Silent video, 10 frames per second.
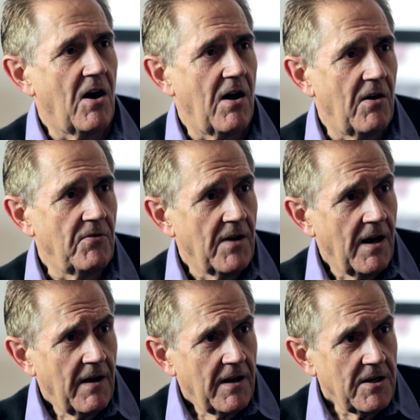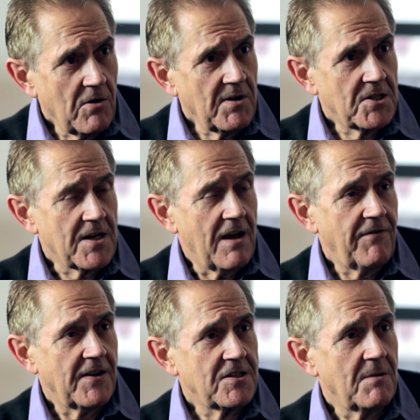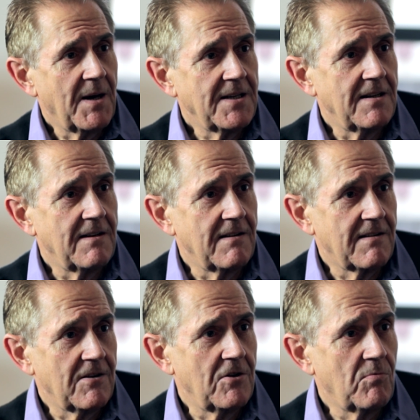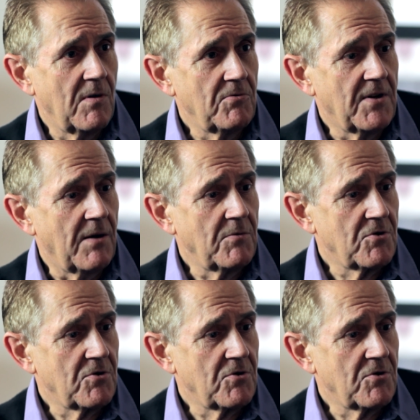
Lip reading: And UNICEF estimated that the third world debt was